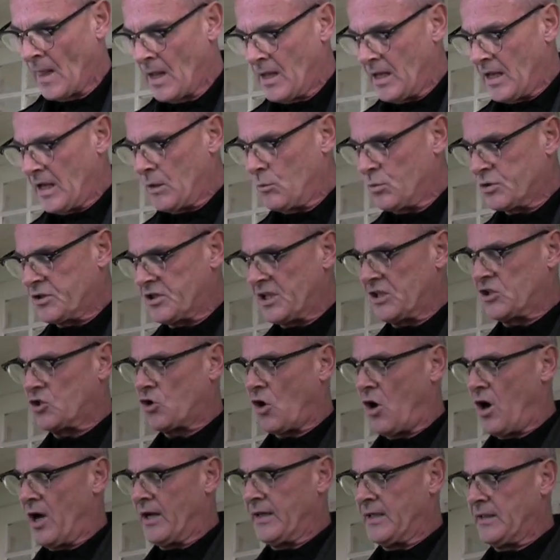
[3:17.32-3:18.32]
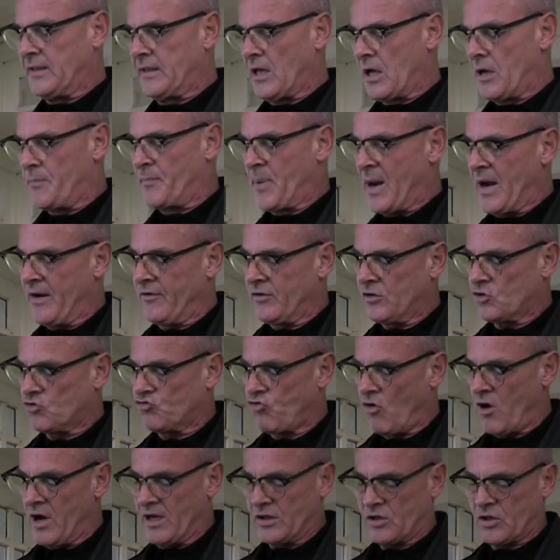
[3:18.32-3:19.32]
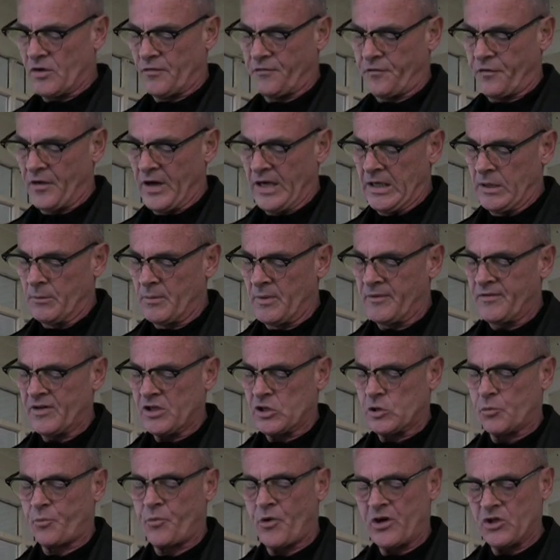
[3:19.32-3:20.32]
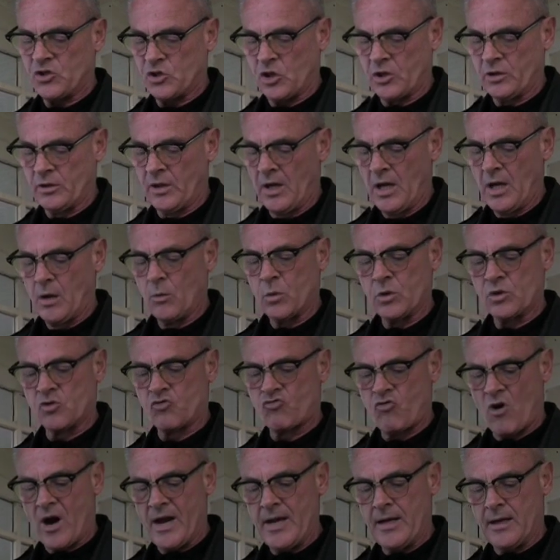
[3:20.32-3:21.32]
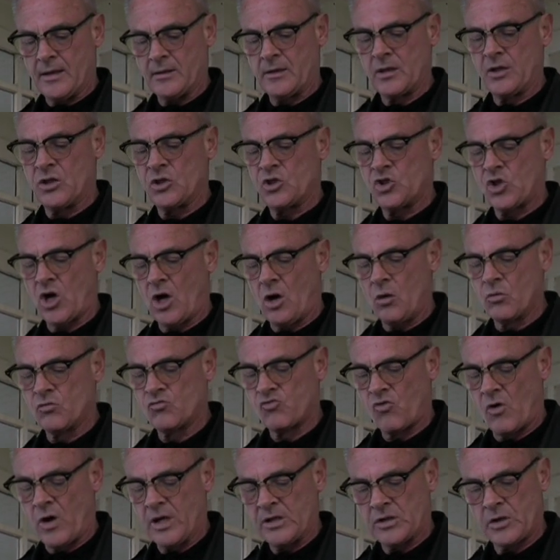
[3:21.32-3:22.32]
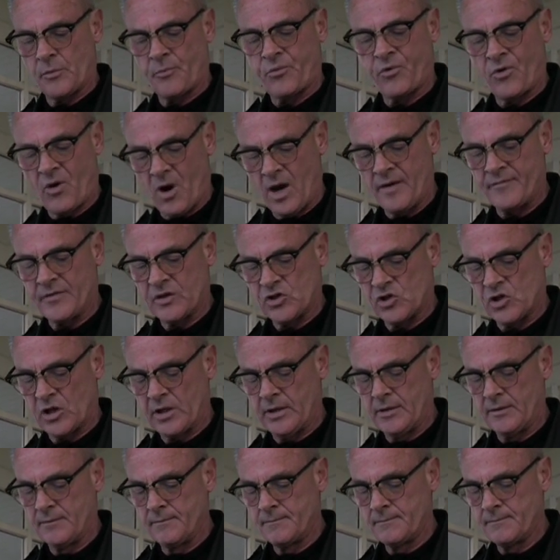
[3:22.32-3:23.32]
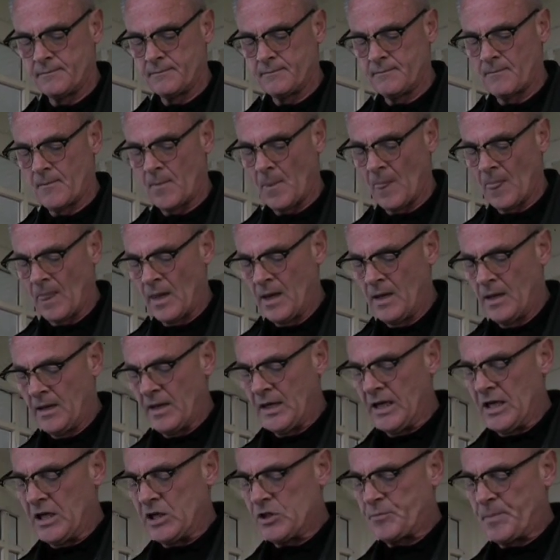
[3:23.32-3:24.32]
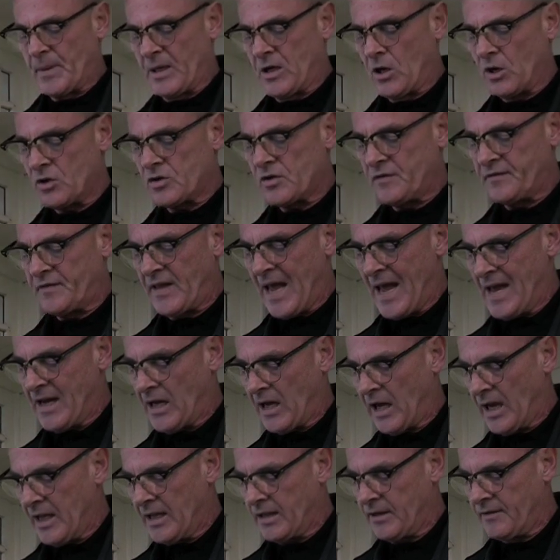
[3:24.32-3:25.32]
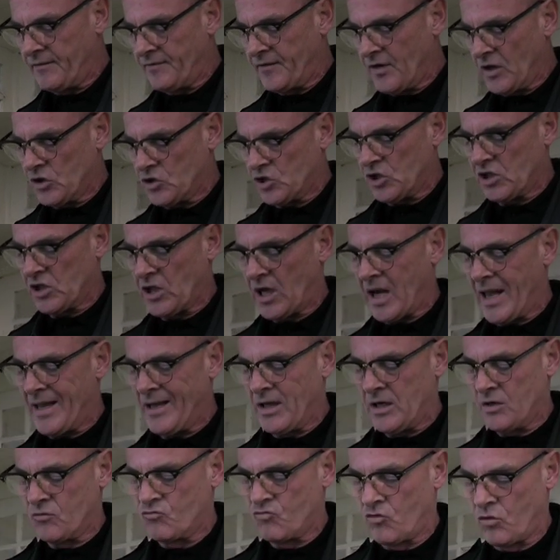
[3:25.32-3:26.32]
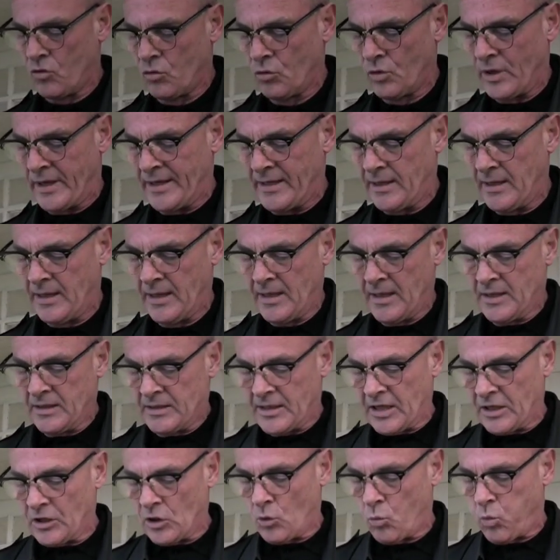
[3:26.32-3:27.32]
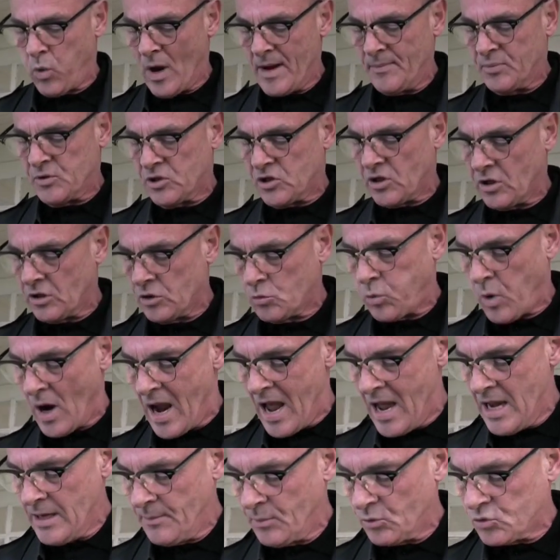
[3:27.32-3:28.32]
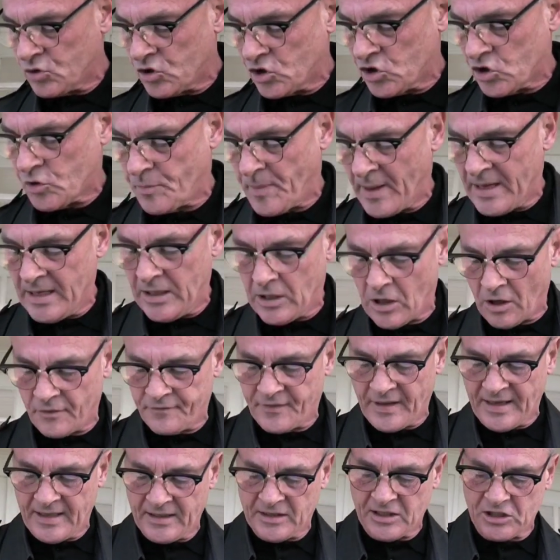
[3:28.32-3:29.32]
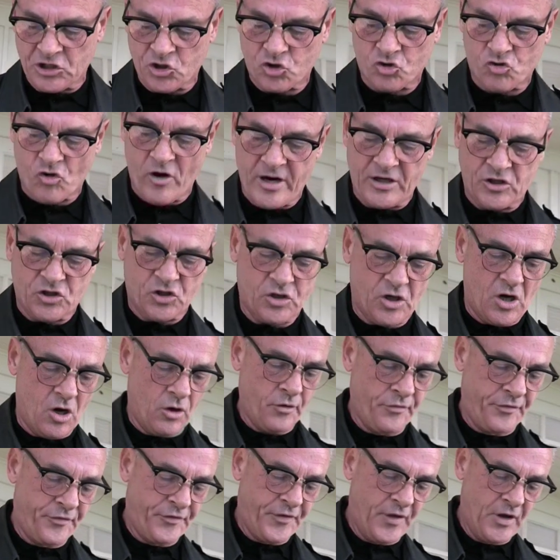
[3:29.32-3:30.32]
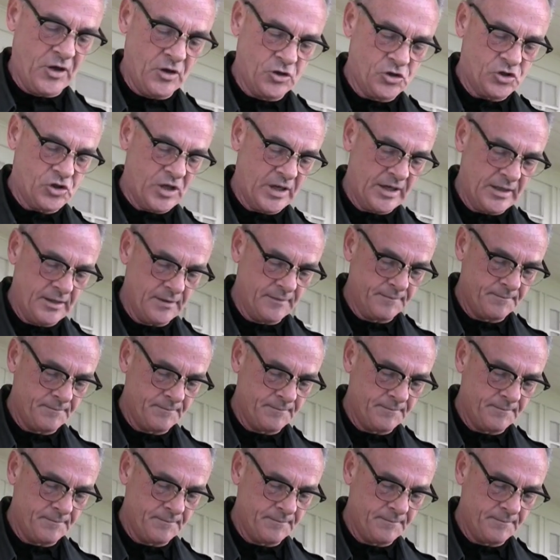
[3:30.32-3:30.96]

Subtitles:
It was decided that a parent's right to freedom of expression was greater than a child's right to privacy. It is because of that Clayton versus Clayton ruling that the Websters were able to speak of their distress on Thursday.